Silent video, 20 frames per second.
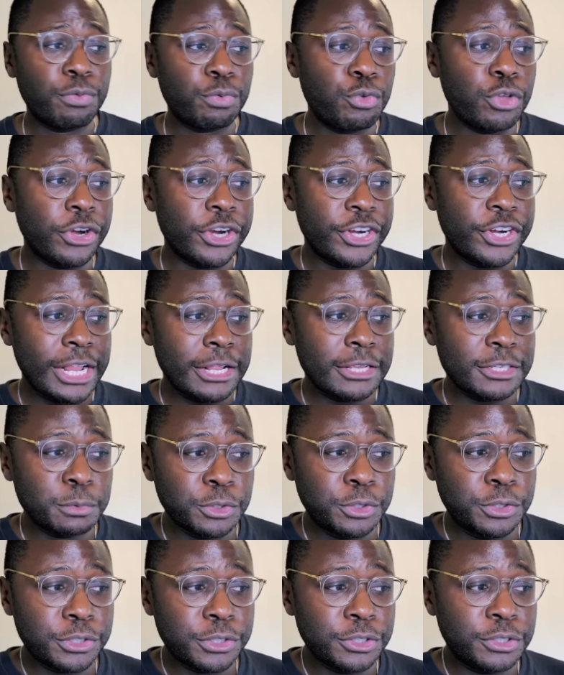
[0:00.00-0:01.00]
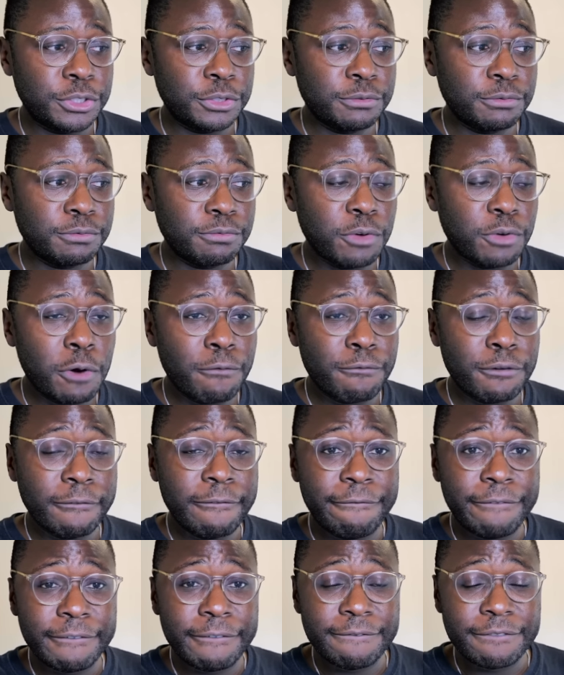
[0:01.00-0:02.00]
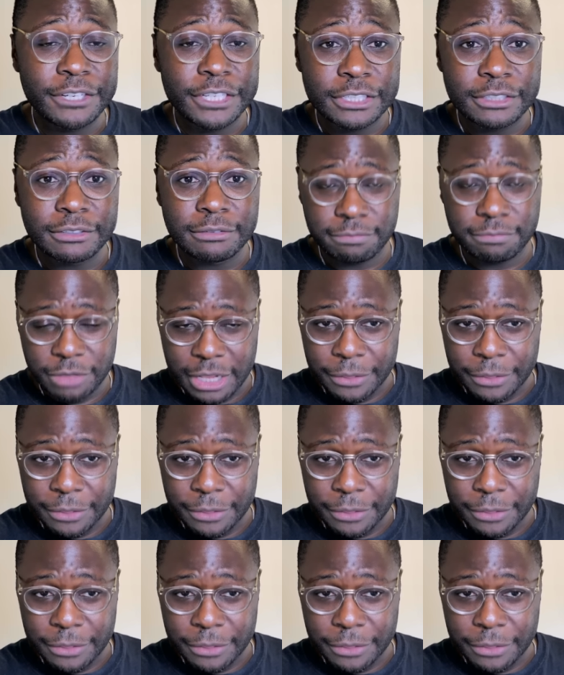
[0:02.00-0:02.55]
$300 will turn to over $50,000,